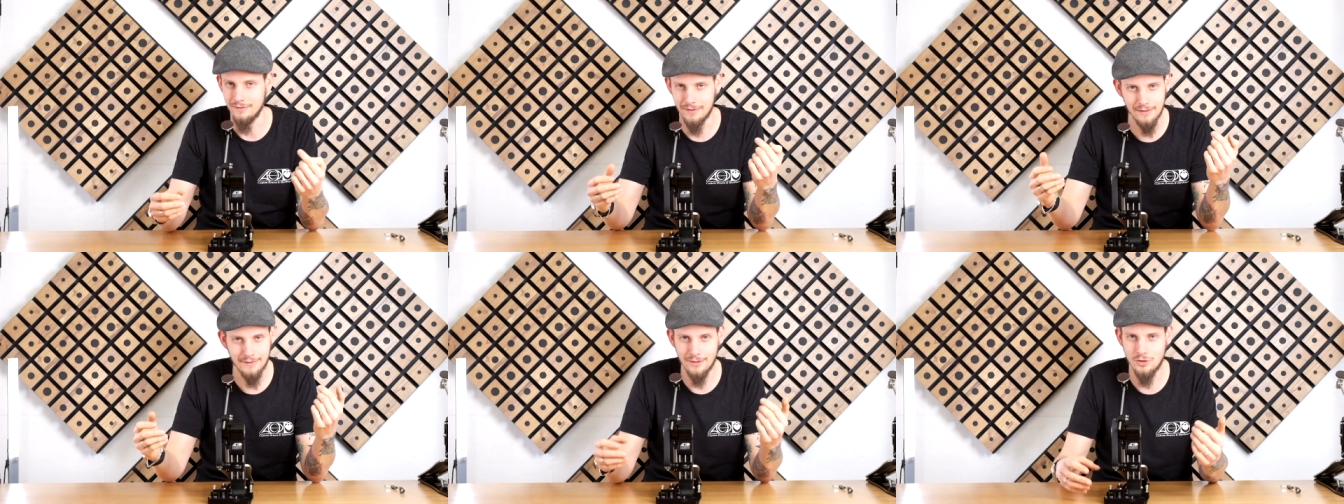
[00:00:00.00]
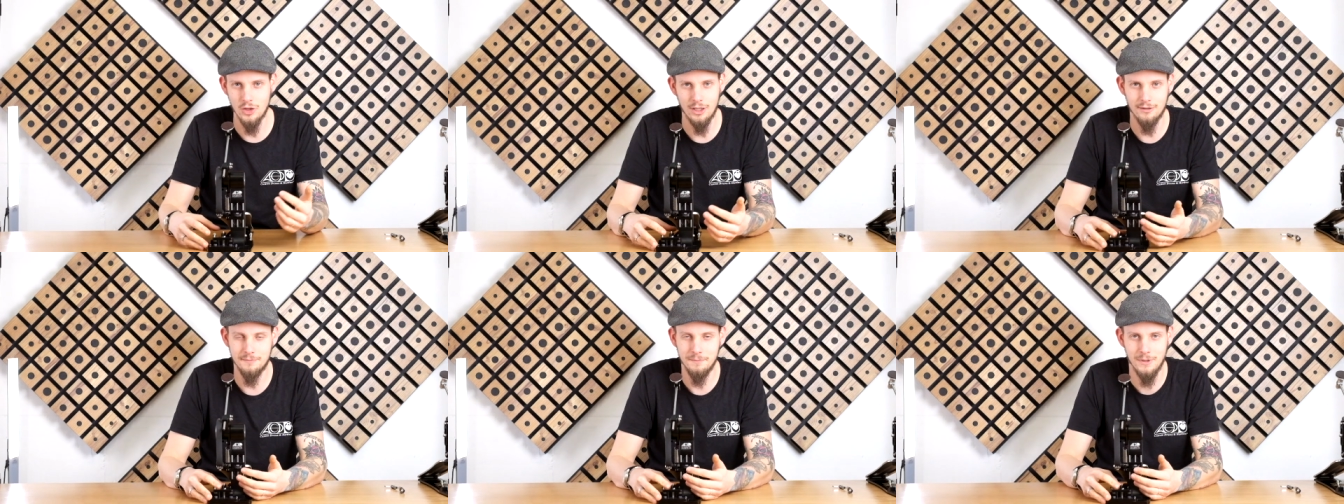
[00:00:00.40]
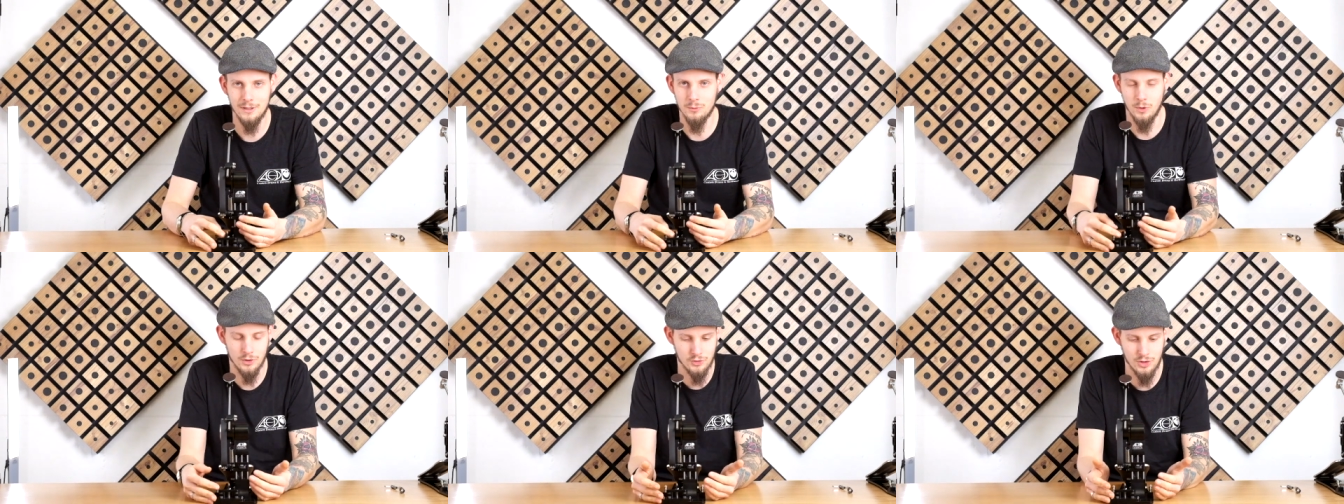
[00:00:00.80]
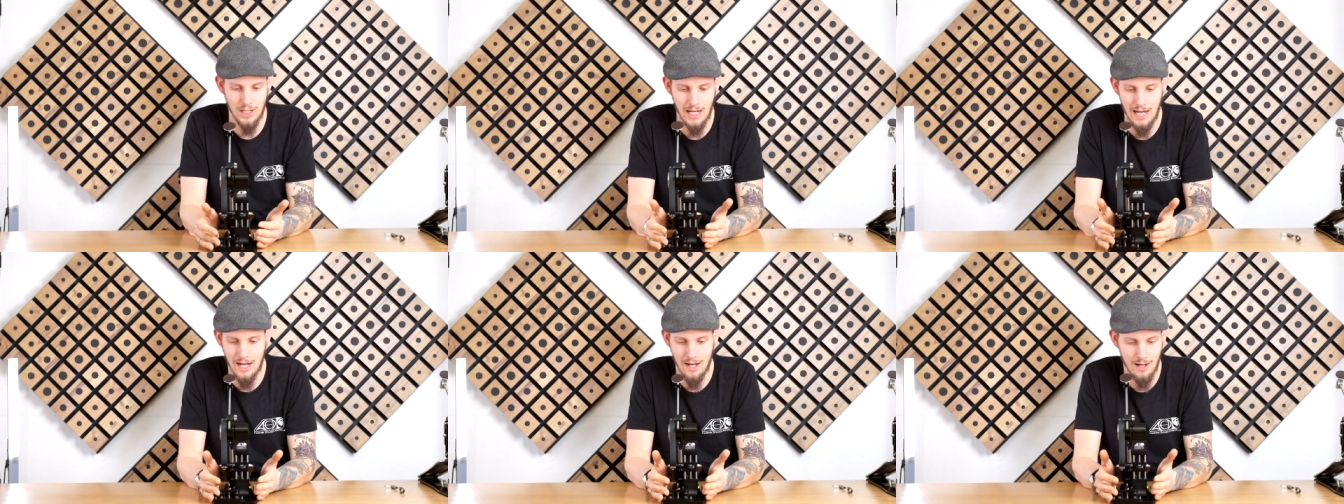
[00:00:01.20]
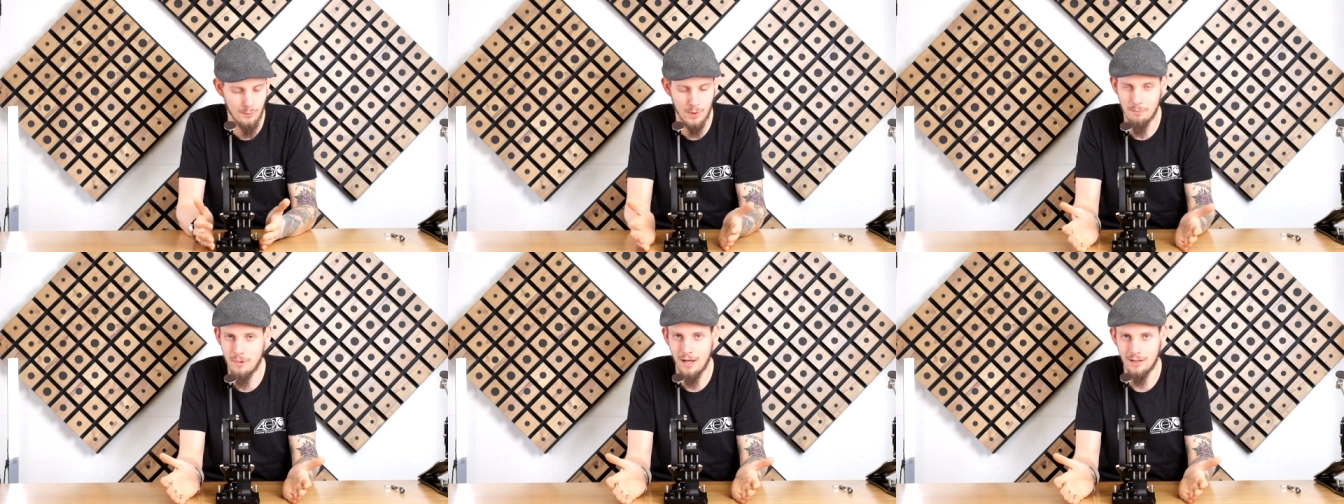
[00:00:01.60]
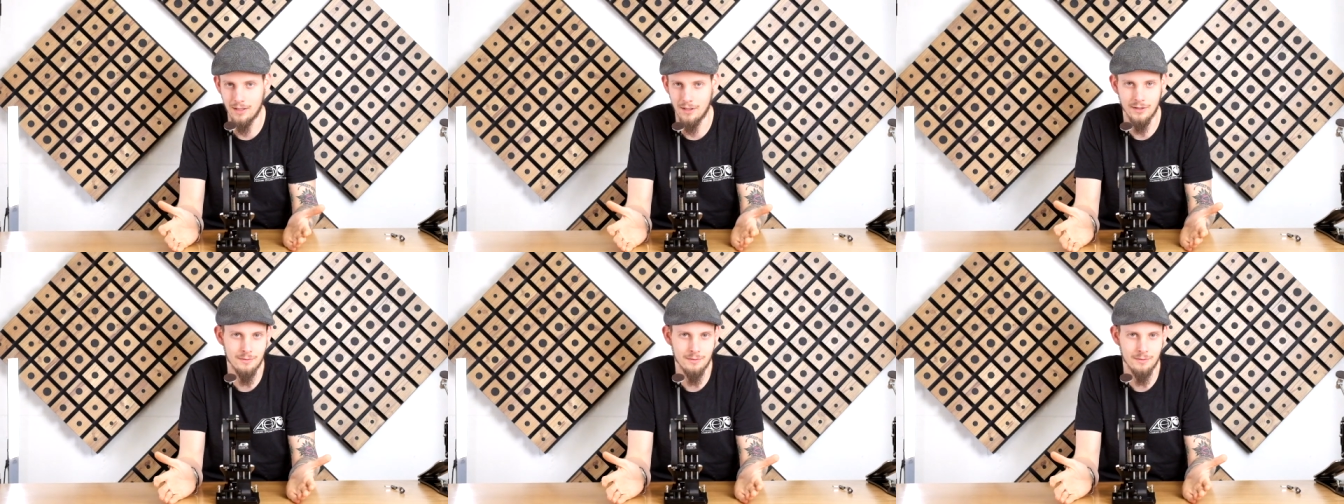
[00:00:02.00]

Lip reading: this adjustment which every pedal